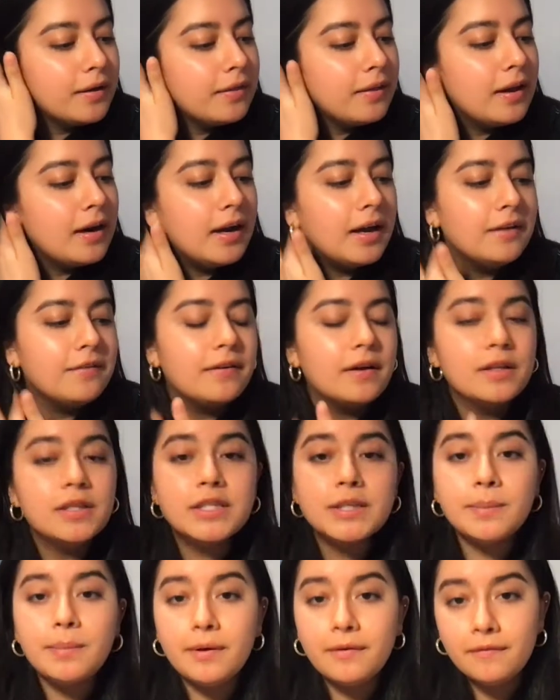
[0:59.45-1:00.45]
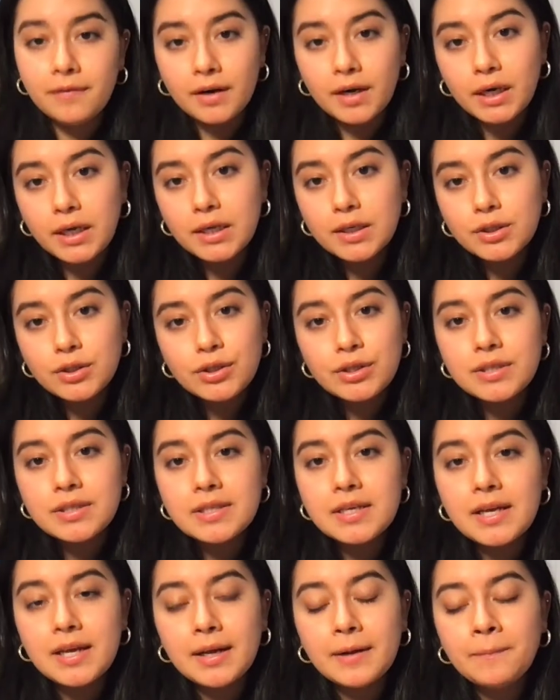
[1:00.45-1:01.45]
that I found to be very
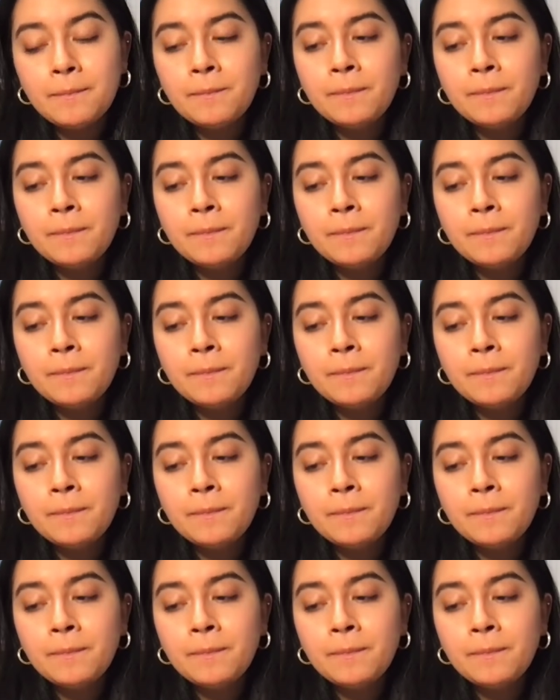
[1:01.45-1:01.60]
interesting.